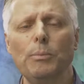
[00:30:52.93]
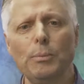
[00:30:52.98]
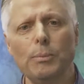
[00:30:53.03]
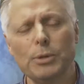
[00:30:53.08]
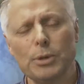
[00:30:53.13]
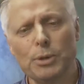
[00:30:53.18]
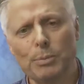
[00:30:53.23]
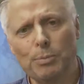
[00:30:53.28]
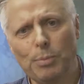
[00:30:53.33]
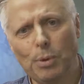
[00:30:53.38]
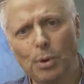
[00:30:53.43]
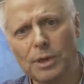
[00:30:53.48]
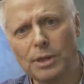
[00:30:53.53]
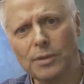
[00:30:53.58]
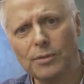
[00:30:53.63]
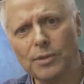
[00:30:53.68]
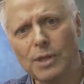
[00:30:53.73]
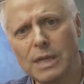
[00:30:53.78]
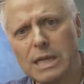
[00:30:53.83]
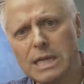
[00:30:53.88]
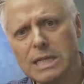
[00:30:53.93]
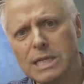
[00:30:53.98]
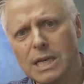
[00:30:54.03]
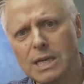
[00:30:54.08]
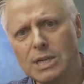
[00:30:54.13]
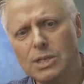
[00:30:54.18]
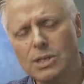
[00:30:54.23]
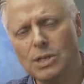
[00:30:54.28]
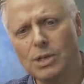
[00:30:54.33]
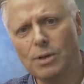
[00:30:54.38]
But the point of this
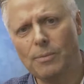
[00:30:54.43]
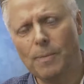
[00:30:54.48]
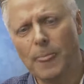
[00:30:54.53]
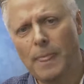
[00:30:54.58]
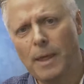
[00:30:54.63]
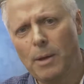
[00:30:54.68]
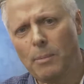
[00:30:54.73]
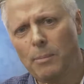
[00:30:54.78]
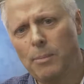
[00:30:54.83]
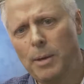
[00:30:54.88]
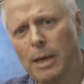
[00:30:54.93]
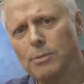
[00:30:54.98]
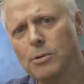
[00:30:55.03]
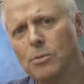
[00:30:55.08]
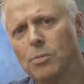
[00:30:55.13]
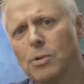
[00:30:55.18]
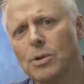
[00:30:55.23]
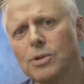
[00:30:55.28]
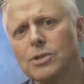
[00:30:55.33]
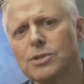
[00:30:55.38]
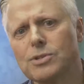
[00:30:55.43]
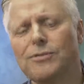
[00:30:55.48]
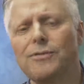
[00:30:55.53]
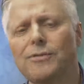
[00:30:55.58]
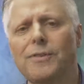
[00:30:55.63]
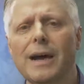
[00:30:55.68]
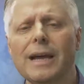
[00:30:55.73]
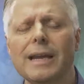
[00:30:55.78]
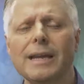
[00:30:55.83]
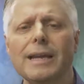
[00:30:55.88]
is that people want to
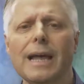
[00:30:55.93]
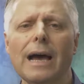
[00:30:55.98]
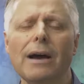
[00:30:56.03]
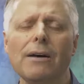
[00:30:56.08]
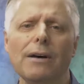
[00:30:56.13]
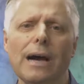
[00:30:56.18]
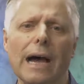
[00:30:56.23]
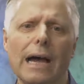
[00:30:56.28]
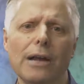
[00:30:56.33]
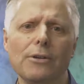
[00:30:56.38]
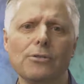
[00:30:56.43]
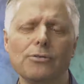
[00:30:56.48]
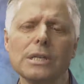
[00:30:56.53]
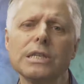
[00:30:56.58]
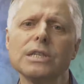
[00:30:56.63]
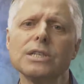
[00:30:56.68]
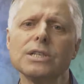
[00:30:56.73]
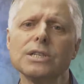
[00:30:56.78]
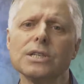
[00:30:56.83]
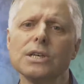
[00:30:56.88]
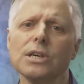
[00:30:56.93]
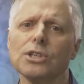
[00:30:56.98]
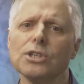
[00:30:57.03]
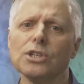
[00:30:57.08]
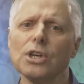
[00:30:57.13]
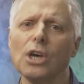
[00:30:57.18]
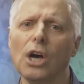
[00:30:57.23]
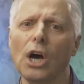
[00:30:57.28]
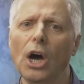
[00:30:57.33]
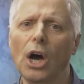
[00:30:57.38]
find out and
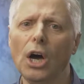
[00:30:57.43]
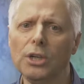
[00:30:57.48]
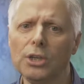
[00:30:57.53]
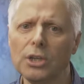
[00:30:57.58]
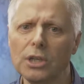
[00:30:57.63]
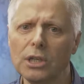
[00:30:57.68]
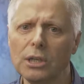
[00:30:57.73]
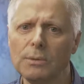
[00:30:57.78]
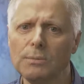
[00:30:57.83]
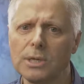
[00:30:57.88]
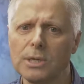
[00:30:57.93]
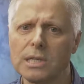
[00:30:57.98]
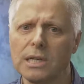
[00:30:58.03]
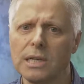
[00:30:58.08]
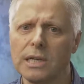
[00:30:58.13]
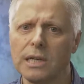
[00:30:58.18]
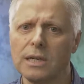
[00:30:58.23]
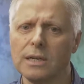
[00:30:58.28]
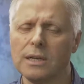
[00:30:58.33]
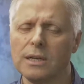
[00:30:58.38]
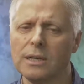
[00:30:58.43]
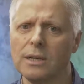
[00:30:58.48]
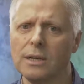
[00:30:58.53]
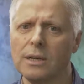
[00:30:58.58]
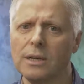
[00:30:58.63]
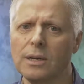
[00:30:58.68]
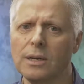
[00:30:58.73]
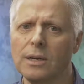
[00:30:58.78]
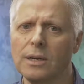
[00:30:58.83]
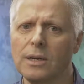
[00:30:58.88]
research anonymously.
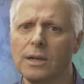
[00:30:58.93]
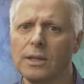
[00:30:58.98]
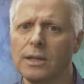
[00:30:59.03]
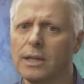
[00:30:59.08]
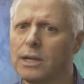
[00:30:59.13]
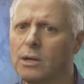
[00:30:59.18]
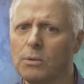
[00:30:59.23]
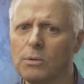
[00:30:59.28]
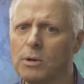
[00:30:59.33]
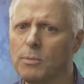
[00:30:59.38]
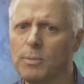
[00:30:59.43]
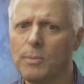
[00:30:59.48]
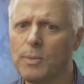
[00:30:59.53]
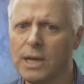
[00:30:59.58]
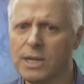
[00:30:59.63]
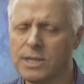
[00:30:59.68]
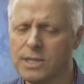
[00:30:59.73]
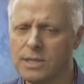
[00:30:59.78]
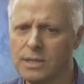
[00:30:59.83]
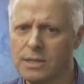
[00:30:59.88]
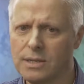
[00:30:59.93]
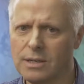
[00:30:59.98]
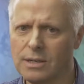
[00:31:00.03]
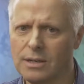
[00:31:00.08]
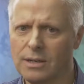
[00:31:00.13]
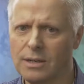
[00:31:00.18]
They don't want to be pestered.